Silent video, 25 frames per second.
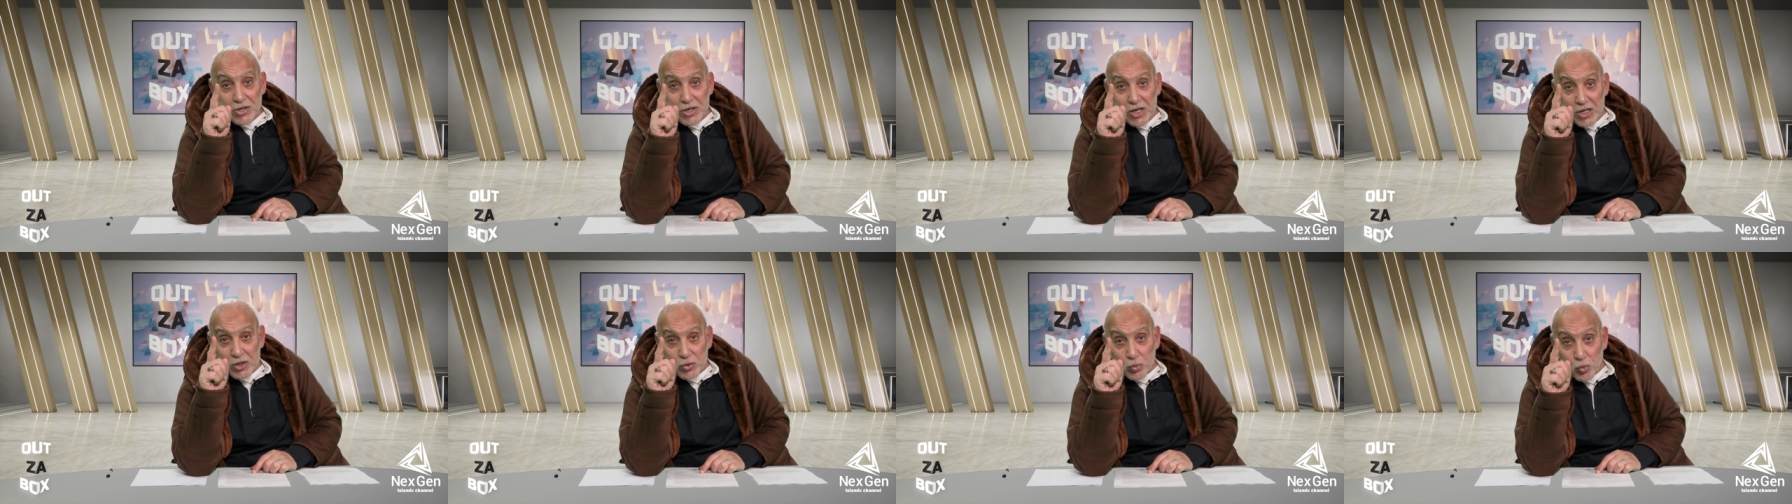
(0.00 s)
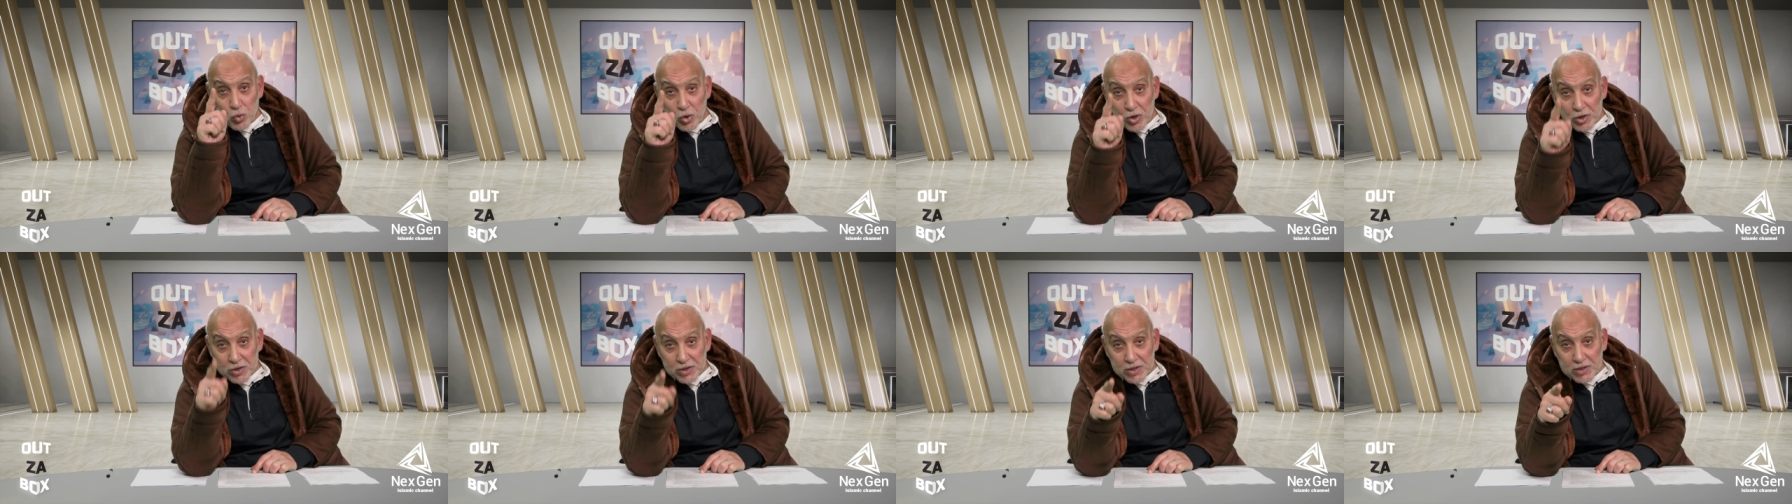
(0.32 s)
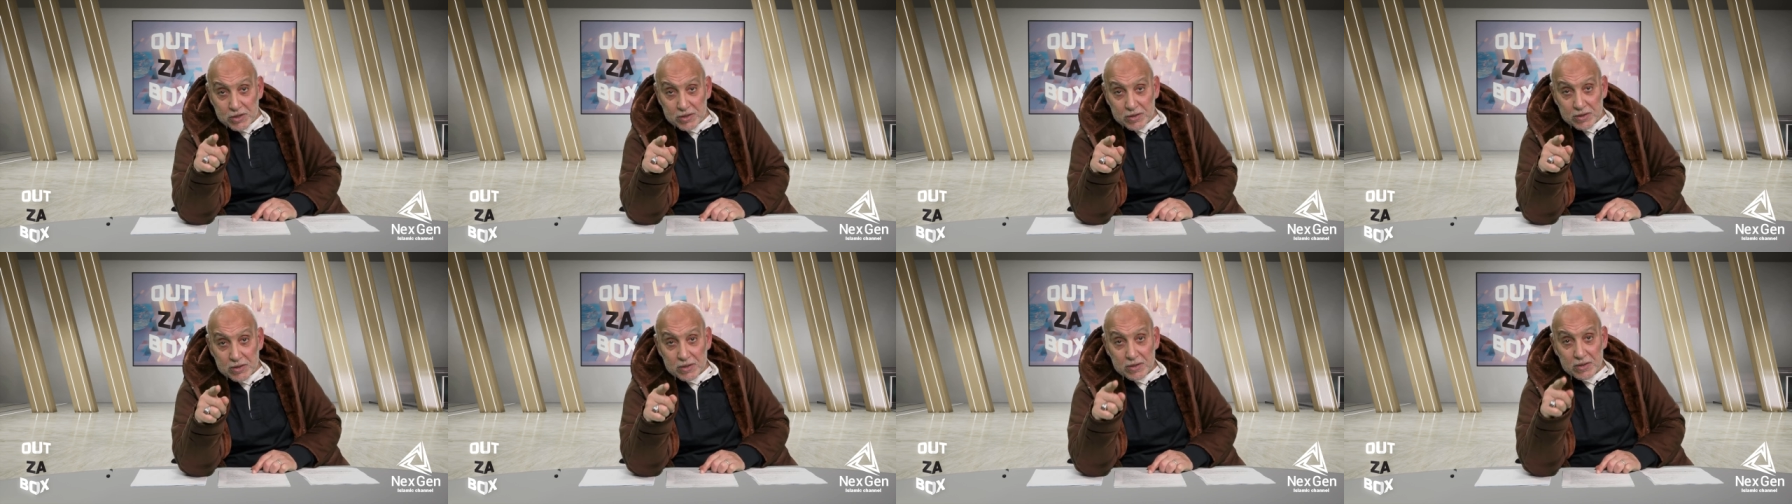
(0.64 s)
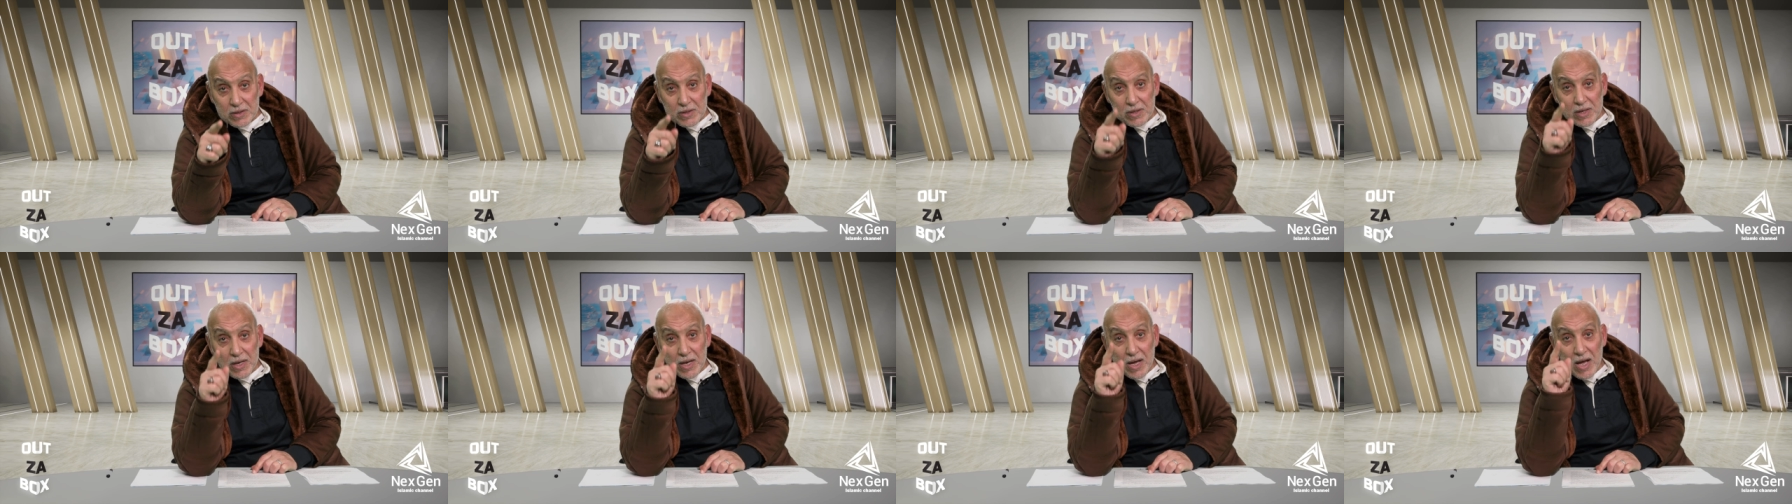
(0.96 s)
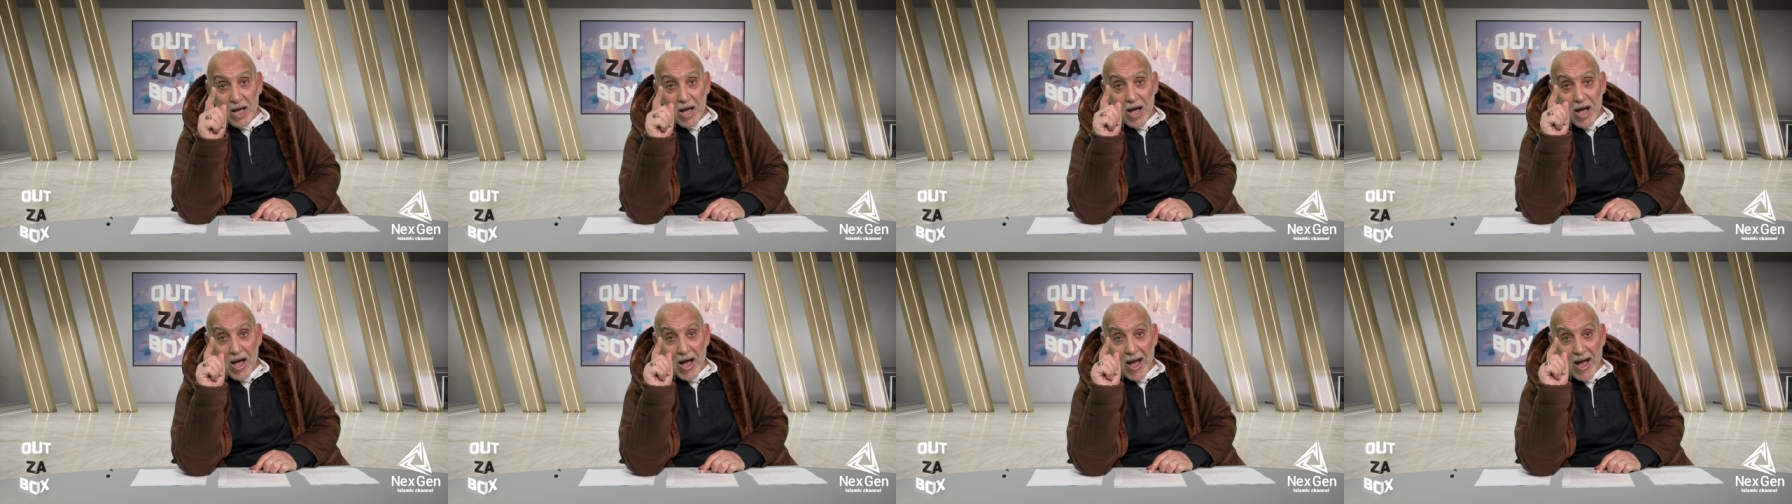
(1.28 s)
networking,
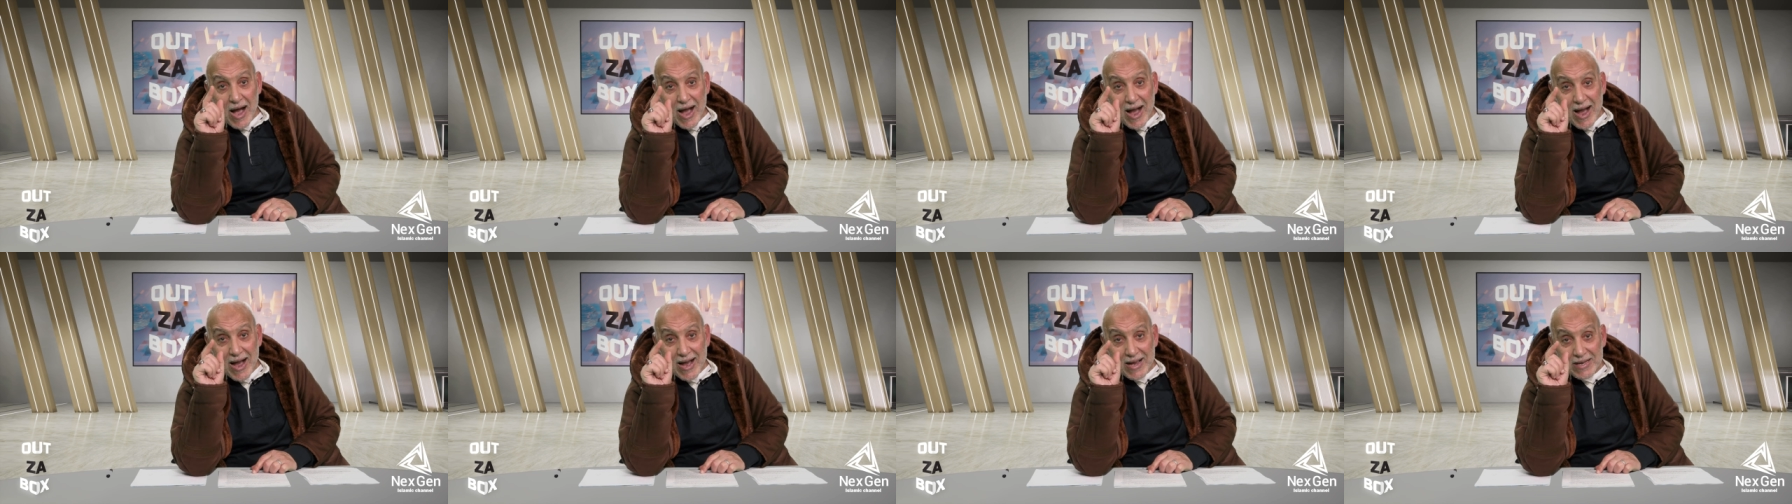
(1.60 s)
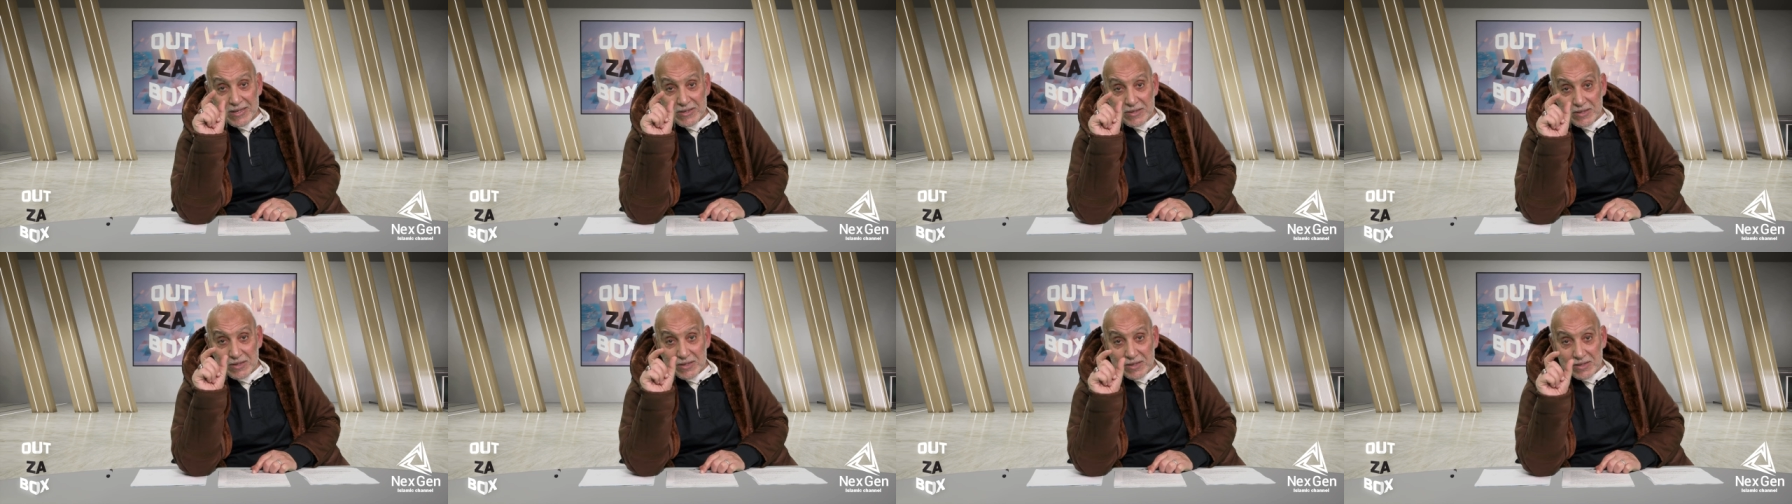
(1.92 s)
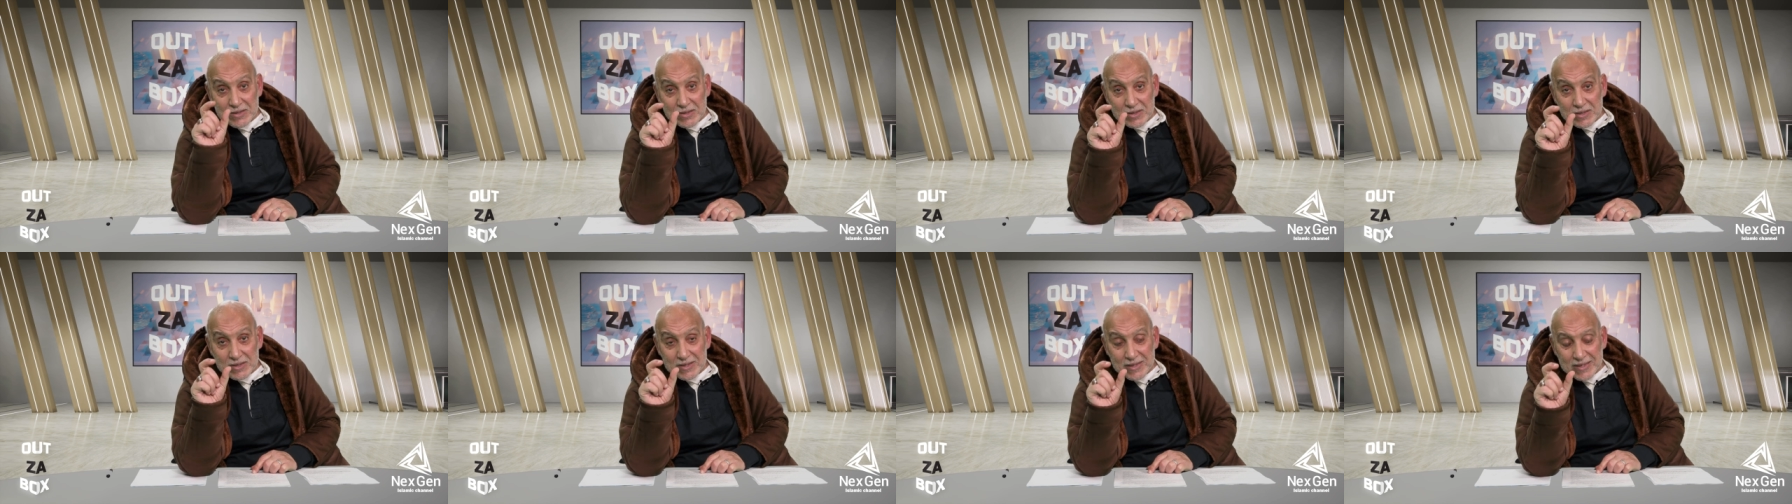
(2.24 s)
and